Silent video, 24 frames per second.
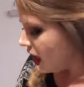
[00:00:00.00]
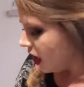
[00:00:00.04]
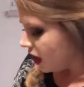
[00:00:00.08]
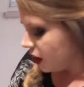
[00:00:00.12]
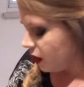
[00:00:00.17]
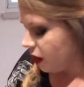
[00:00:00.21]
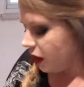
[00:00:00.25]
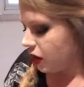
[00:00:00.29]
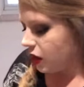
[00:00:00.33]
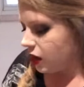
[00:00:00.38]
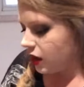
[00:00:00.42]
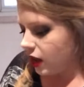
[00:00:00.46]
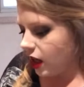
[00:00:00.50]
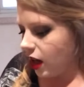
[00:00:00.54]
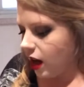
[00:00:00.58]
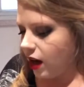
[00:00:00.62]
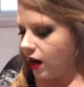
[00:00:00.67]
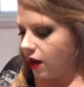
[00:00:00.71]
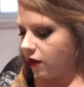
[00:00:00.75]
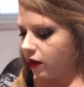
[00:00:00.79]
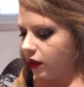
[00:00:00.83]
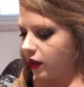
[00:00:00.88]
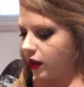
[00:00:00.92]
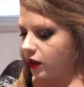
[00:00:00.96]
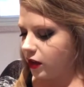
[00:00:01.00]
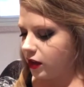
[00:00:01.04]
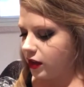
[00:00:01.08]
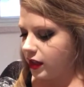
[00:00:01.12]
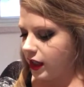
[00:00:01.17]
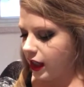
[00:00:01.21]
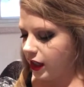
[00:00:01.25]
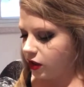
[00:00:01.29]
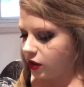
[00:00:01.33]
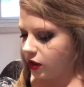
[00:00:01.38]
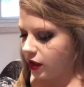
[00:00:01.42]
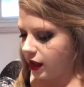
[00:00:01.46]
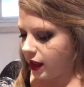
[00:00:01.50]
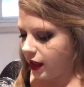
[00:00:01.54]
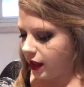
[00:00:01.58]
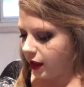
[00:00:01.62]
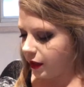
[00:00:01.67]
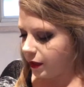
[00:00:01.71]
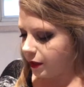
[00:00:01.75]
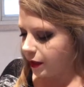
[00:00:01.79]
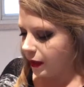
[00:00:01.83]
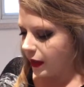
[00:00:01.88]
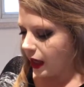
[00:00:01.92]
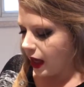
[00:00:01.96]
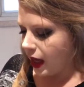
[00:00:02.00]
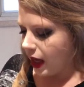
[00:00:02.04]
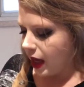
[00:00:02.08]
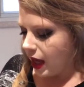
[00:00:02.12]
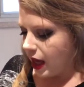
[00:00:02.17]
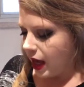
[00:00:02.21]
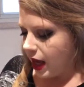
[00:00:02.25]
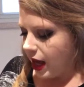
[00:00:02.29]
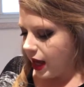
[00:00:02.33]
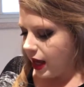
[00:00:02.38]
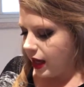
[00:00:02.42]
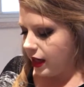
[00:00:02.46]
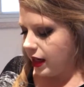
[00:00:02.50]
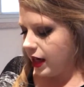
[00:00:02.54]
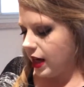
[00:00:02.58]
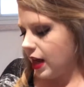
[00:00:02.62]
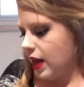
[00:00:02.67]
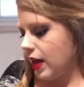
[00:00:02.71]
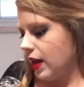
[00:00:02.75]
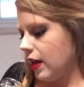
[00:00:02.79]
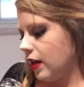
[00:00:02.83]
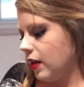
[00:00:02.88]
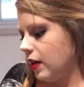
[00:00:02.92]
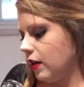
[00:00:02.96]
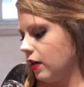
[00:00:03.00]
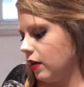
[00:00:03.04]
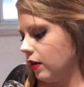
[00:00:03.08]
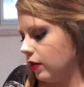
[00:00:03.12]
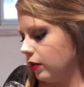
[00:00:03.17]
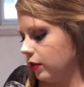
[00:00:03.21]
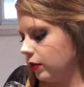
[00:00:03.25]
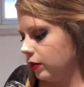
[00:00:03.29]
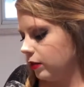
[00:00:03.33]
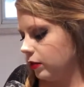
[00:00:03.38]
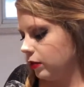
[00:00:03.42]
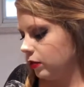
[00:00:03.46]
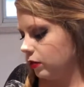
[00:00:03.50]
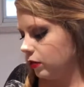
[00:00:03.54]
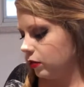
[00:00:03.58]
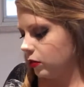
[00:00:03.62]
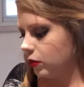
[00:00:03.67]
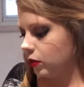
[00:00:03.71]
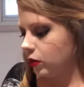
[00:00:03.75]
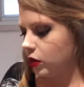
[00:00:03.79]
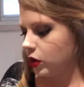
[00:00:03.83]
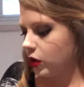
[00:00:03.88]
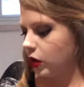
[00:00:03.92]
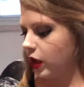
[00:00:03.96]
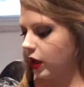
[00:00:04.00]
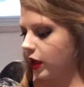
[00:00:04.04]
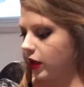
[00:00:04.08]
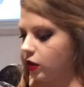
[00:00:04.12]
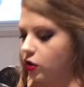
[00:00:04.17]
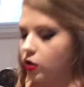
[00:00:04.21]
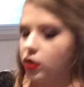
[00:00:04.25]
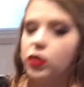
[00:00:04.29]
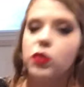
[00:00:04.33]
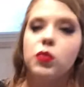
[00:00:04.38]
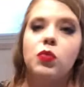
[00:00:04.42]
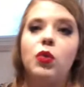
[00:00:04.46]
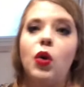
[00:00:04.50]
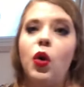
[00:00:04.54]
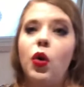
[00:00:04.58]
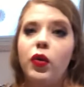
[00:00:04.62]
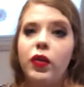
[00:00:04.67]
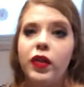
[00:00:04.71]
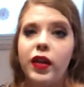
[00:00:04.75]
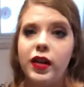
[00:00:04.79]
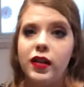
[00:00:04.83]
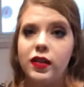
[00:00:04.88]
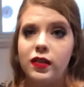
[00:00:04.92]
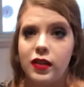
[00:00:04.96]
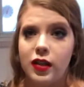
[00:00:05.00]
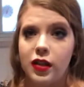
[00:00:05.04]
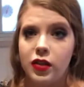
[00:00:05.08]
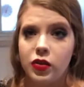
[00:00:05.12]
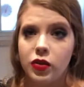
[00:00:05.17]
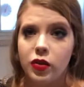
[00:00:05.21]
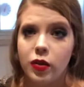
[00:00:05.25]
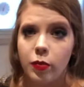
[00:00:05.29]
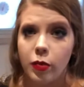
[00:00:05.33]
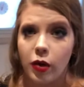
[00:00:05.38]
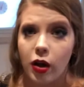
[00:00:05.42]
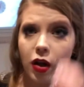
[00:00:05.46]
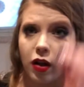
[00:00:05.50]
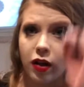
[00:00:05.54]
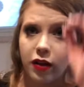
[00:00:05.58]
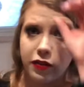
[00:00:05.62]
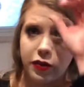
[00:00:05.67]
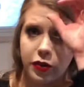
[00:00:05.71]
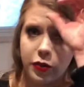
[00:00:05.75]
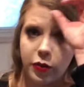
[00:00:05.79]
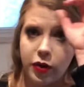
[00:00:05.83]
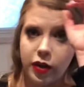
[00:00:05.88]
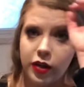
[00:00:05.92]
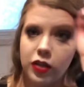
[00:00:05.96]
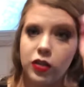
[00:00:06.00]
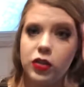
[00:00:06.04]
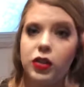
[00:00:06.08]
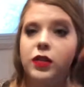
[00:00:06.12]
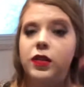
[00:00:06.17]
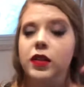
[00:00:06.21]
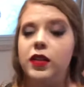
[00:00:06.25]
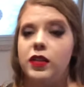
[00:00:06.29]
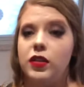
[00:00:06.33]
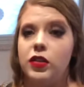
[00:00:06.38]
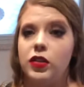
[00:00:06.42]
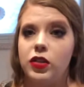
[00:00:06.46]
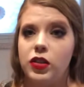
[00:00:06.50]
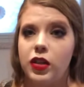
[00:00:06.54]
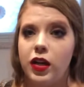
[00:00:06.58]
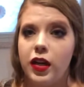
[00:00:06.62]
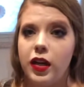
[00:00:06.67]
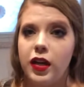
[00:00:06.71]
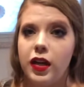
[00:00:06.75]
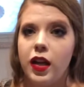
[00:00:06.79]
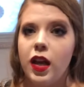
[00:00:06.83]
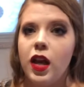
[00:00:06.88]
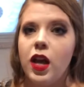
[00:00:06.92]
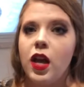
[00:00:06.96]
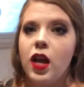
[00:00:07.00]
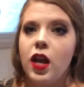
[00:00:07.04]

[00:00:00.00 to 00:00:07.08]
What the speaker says: So I just cut off a little section here, and so you could just roll this into a ball if you wanted to. This is good